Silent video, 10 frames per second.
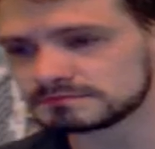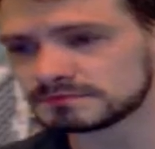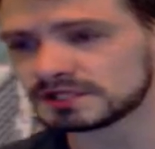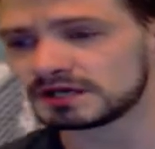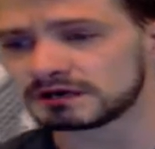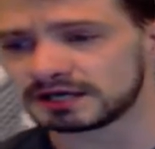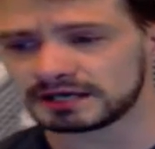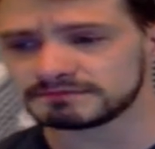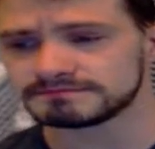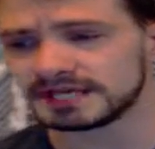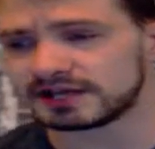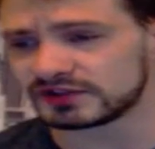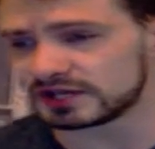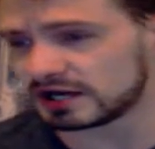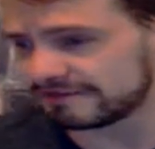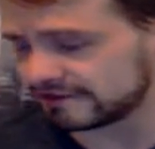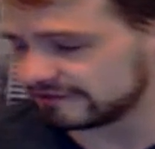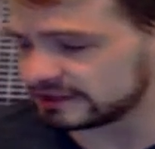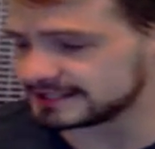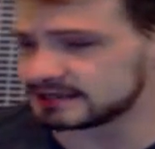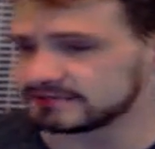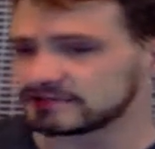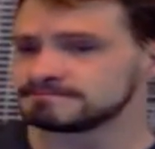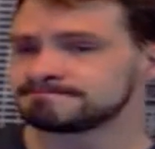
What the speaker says: All right, now that the coughing fit is over,